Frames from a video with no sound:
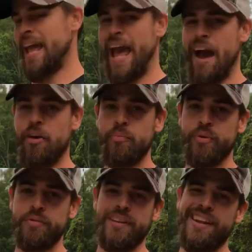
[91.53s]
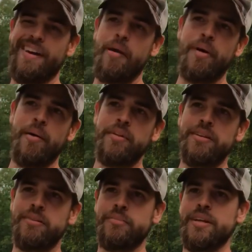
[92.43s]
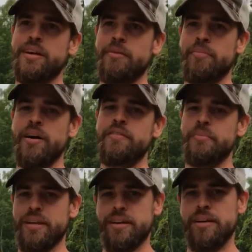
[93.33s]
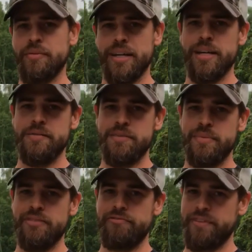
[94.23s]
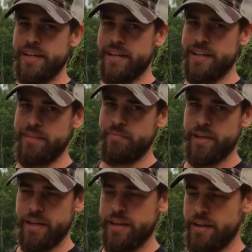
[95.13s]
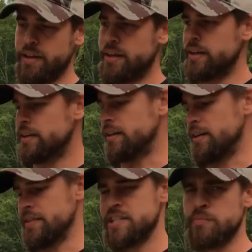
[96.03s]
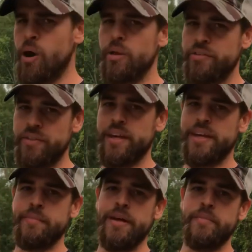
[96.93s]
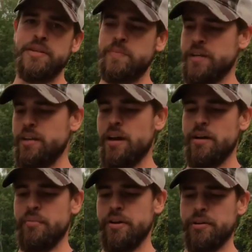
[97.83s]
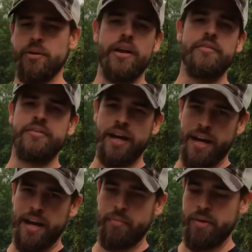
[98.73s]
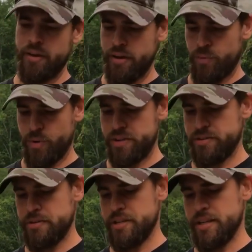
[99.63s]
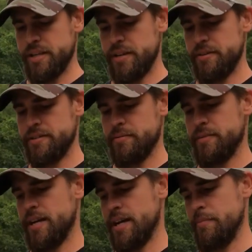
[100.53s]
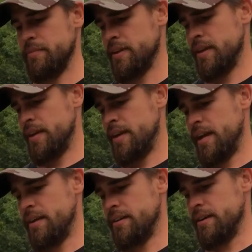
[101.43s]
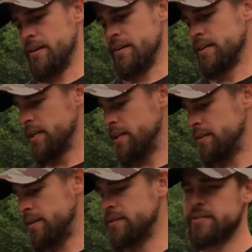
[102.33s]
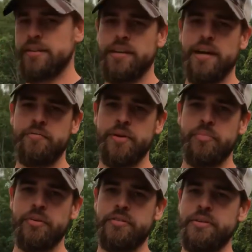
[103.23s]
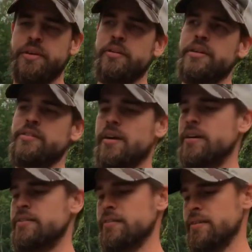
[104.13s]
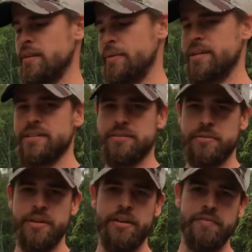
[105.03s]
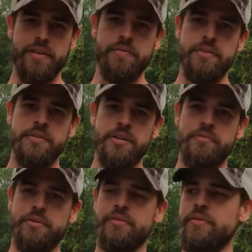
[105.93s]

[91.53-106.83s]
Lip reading: I'm a little bit above and beyond when it comes to being finicky and picky. The smallest thing can make me spend a lot of money or a lot of time researching gear sometimes. And it took a lot for me to pull the trigger on this, honestly. I mean, because $350 or so for a